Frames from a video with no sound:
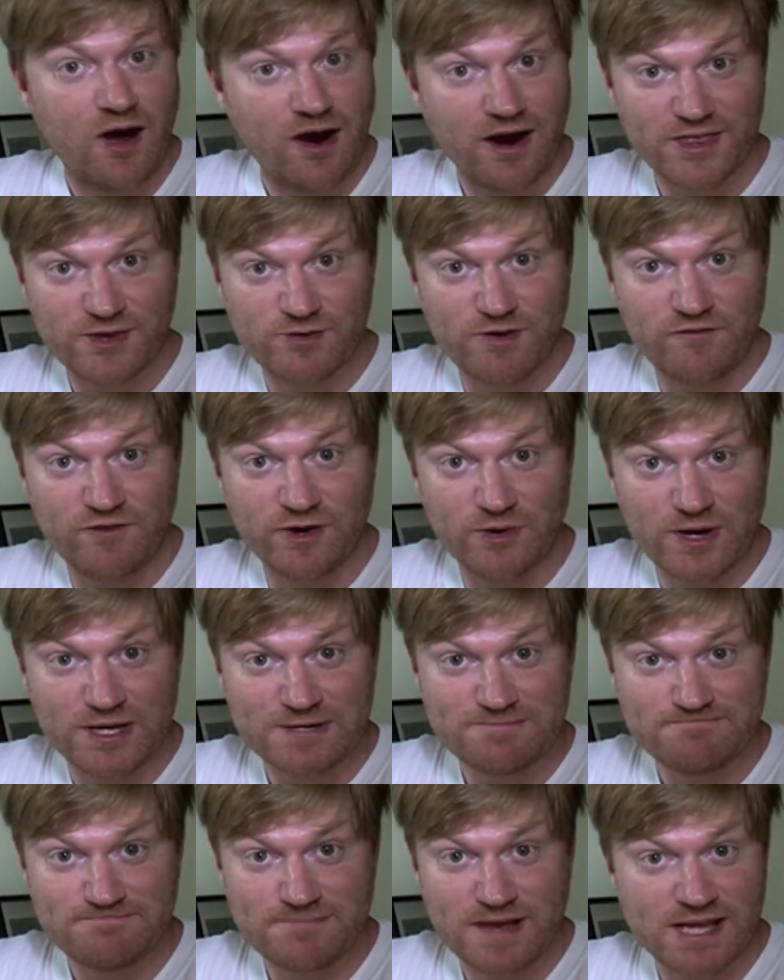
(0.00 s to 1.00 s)
Hi there
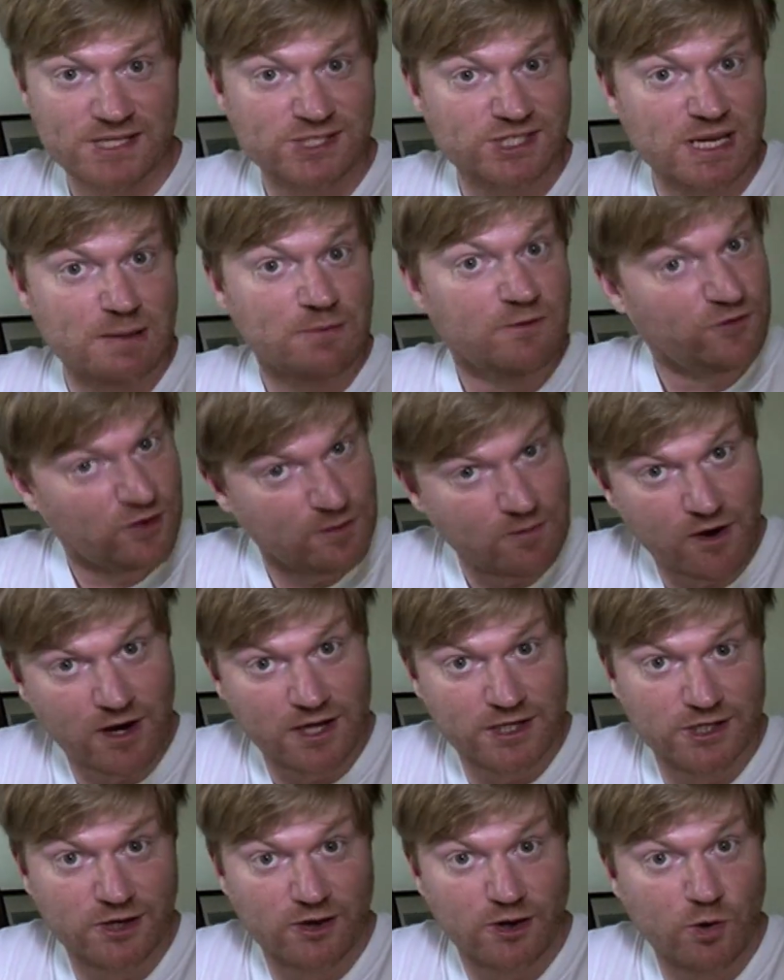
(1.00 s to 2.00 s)
everyone. As some of you
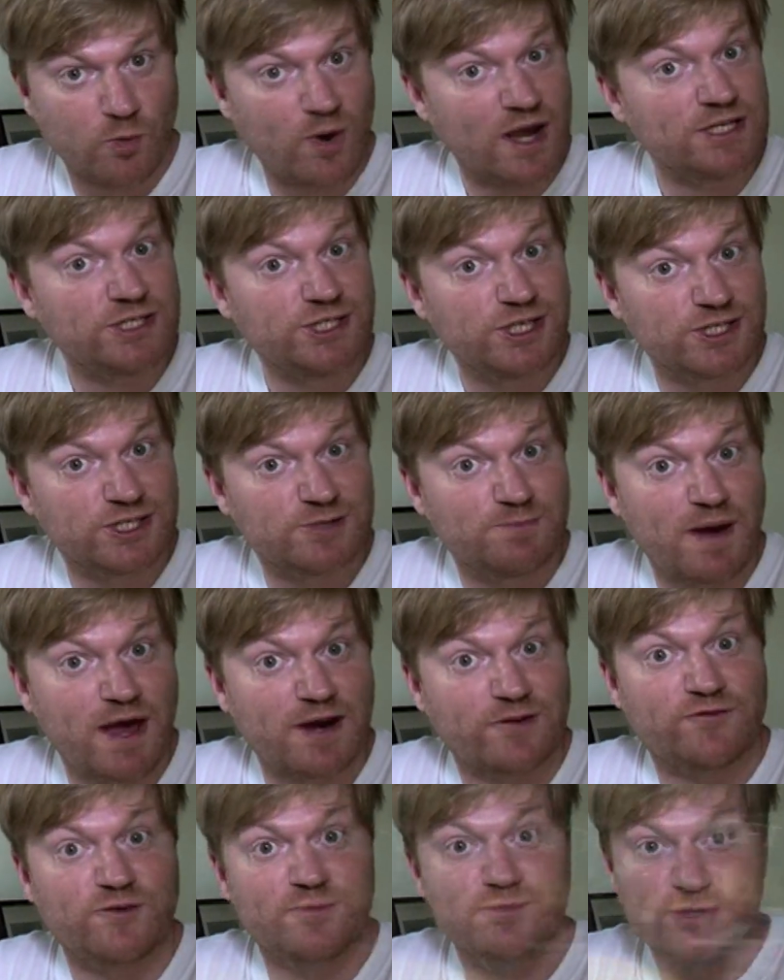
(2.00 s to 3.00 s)
might know, we're just
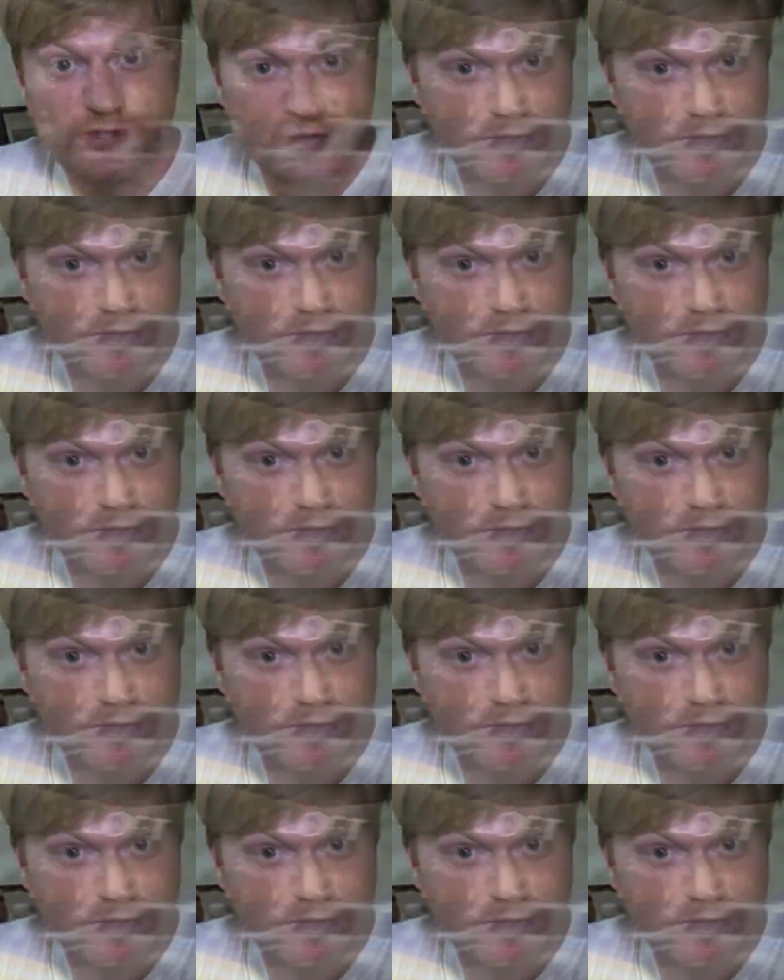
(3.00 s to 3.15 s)
back from